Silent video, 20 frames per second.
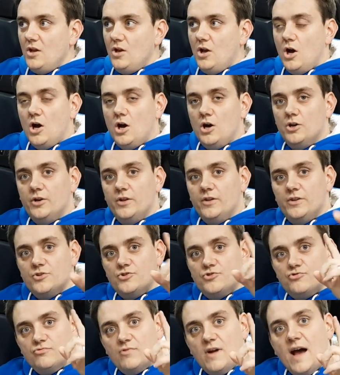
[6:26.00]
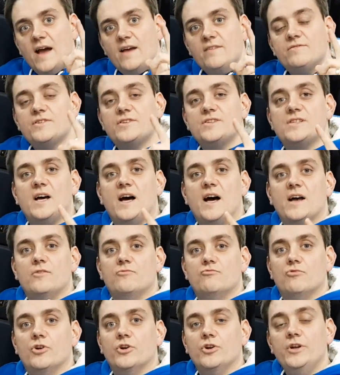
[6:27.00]
On the driver's side
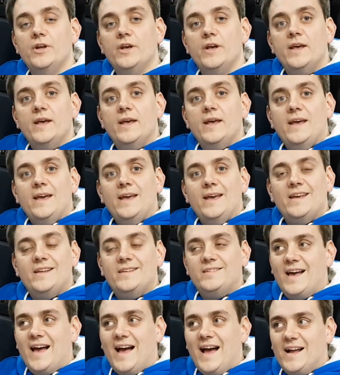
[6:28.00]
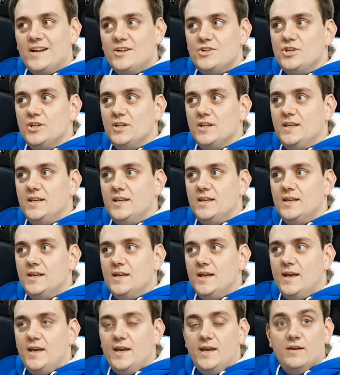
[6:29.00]
run, it
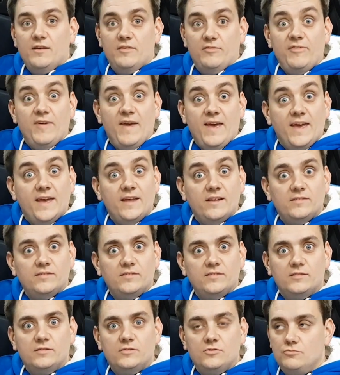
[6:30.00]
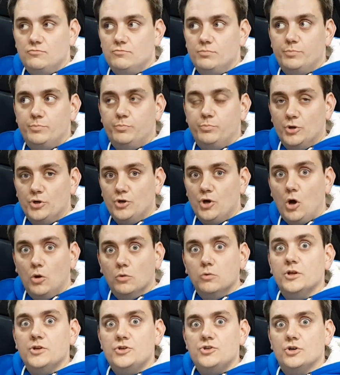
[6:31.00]
fits, but
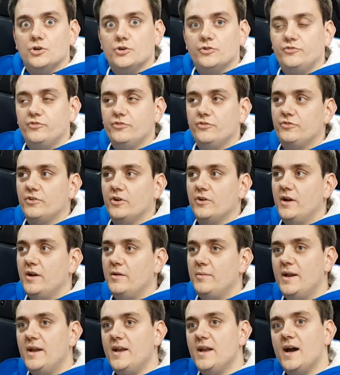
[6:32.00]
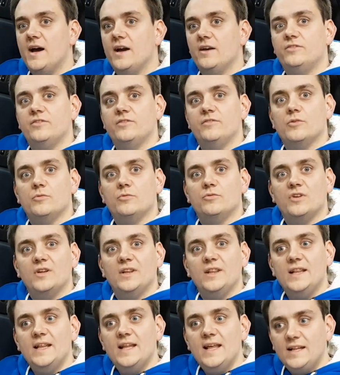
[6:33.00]
only just. So it'd have been nice if there was a
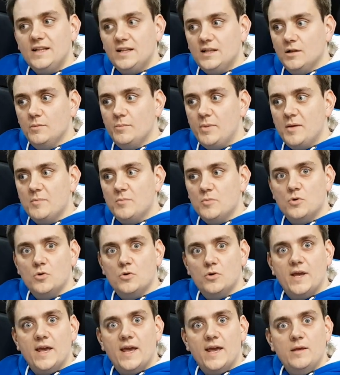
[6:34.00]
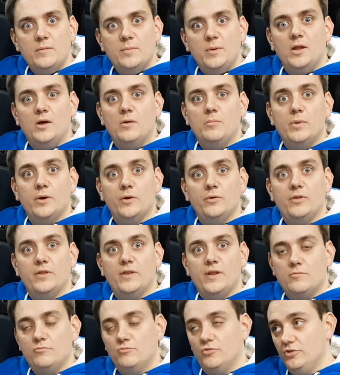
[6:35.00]
little bit more cable on both of
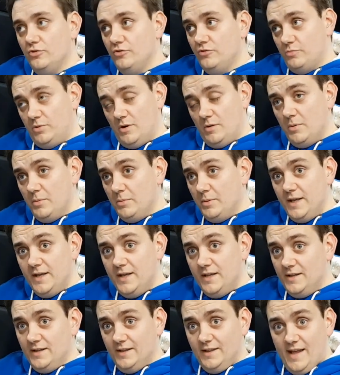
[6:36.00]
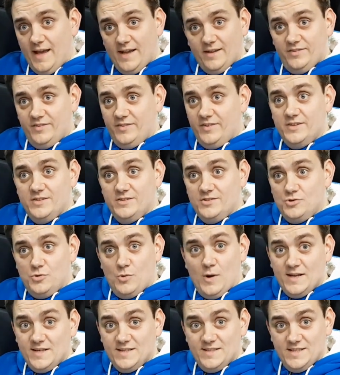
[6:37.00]
them runs, probably less than
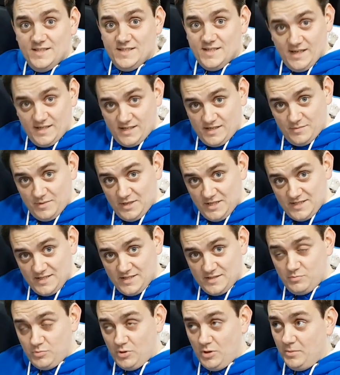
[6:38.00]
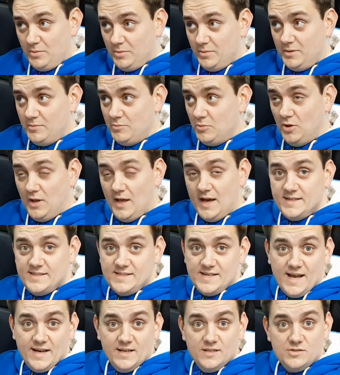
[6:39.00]
20 centimetres, probably more like
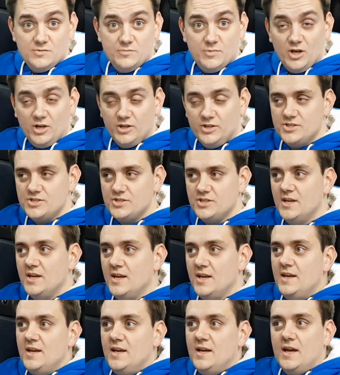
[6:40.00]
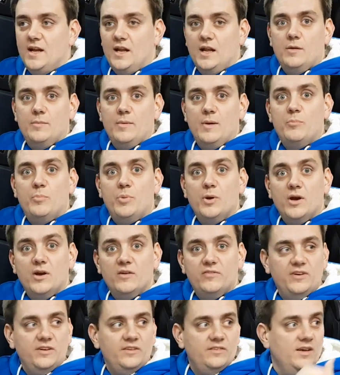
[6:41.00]
10 to be honest, and it'd have been
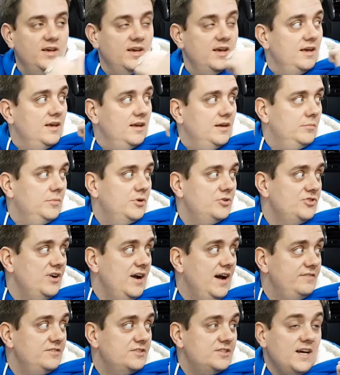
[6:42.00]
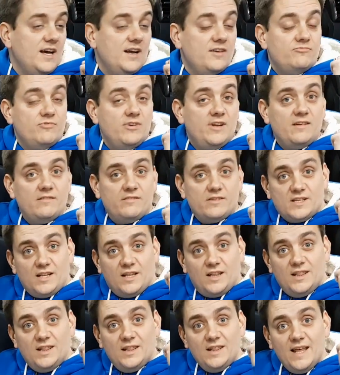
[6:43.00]
perfect. My driver's side rear is a
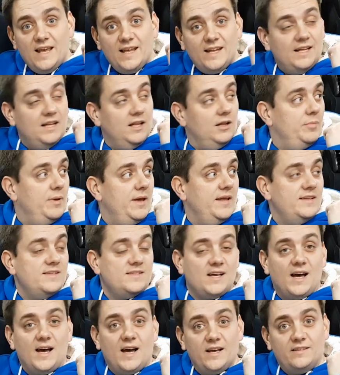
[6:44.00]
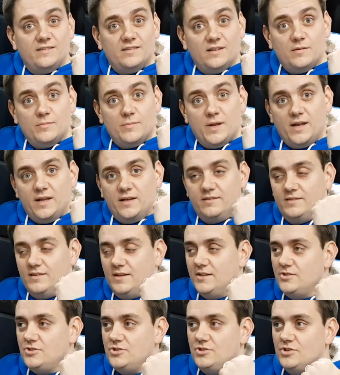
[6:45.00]
little bit tight at the minute.
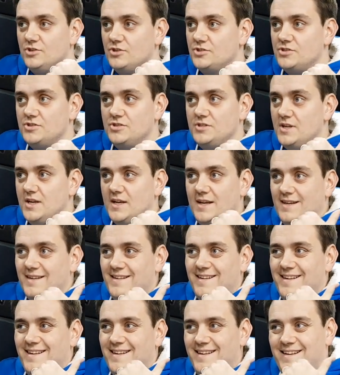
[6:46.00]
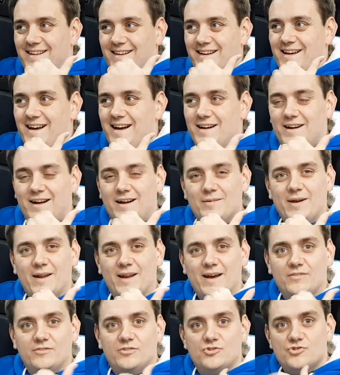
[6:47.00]
It's just, I'm going to
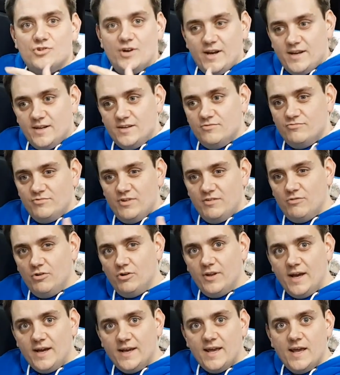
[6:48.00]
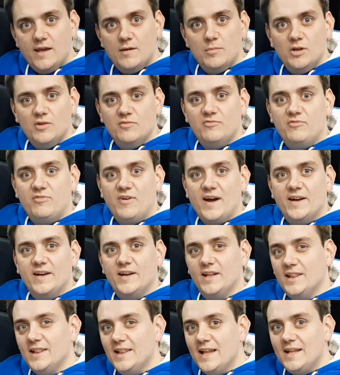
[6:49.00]
have to try and rerun that cable and find a
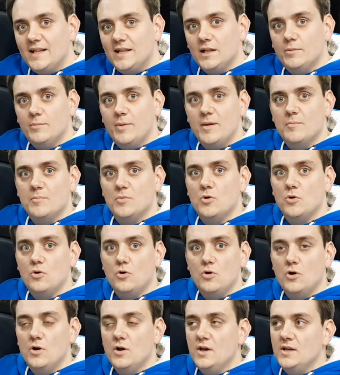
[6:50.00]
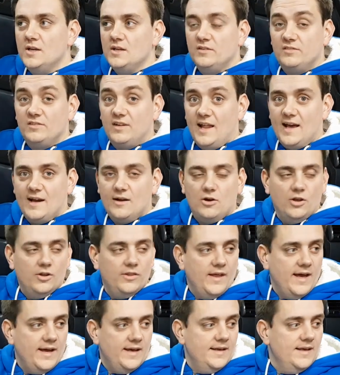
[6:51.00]
little bit more slack on
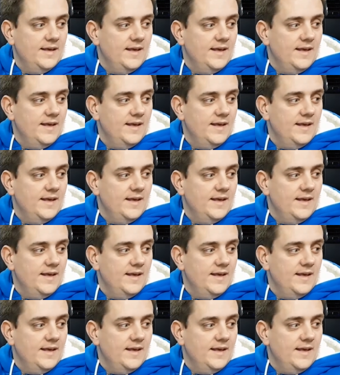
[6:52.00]
that.